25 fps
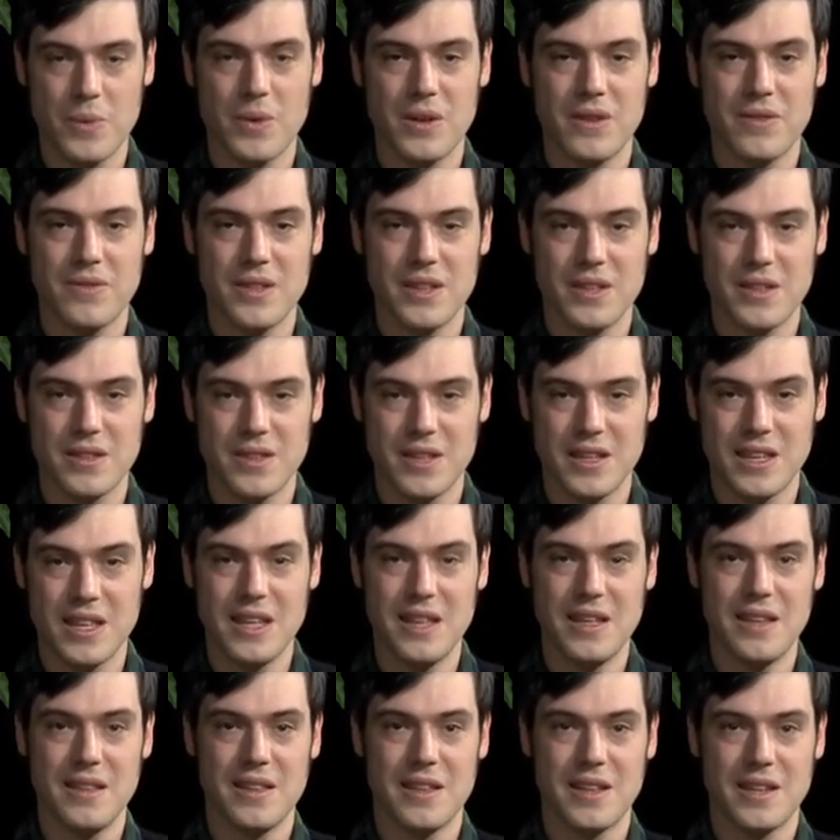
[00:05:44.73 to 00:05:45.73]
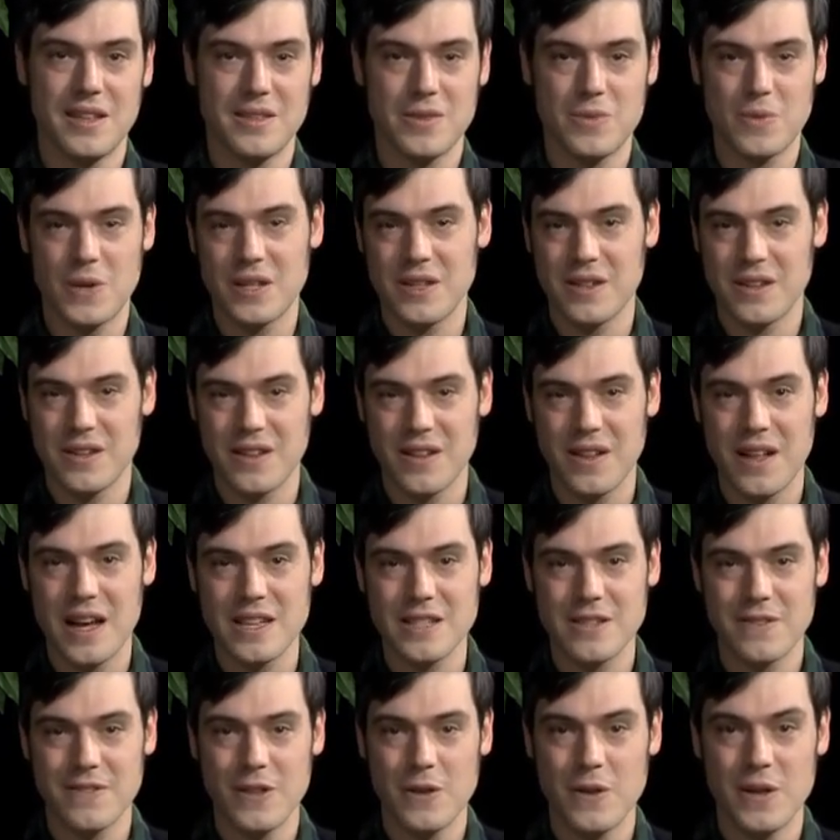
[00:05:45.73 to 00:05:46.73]
one of the the key things written in the
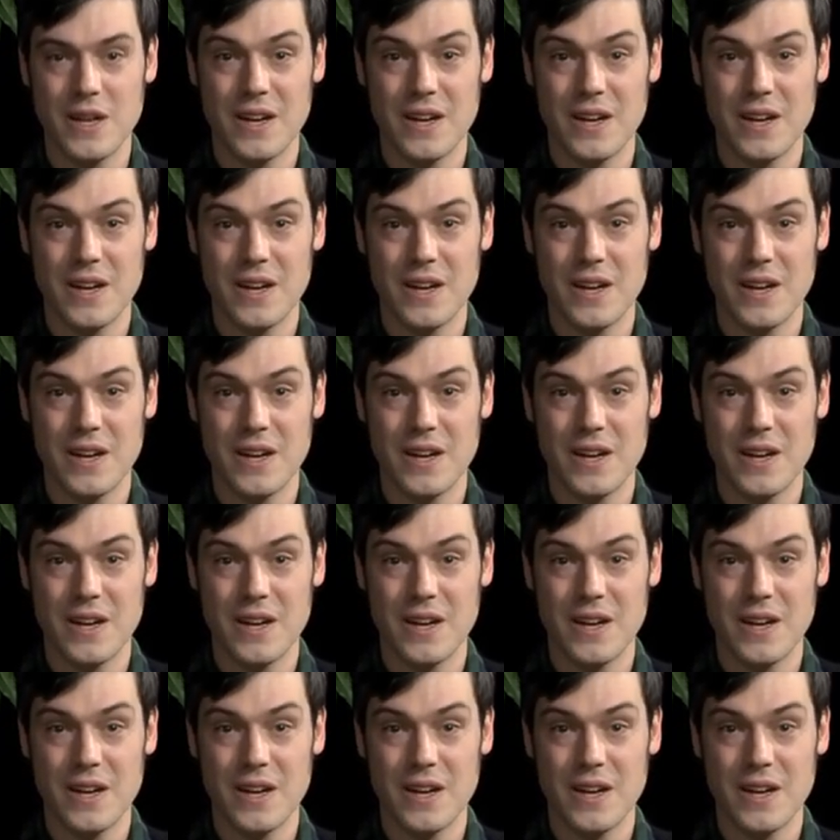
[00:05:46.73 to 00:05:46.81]
last few